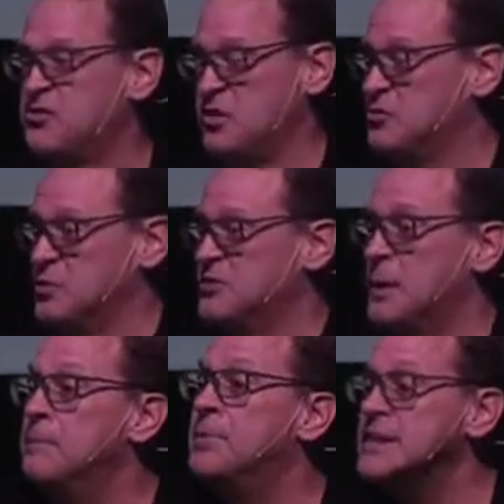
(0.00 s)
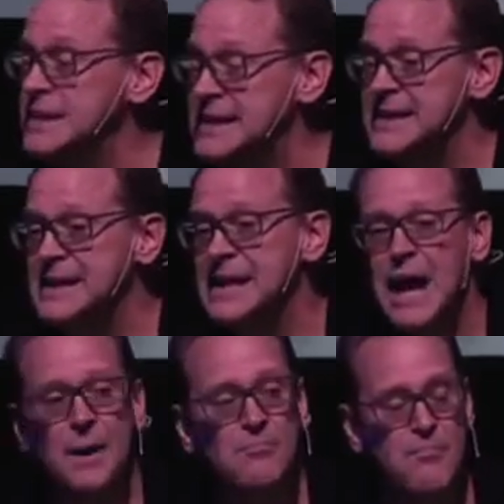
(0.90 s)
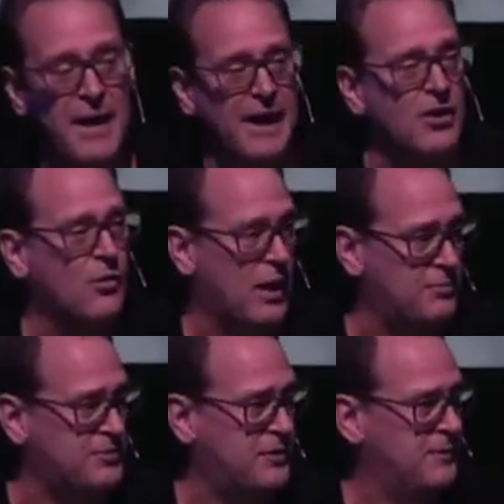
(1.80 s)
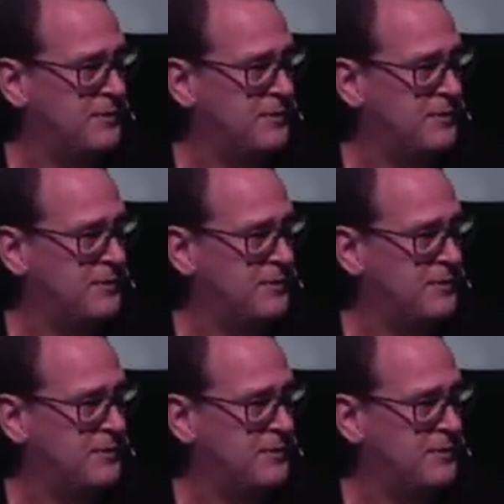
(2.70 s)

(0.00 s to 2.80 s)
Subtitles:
church was completely bankrupt.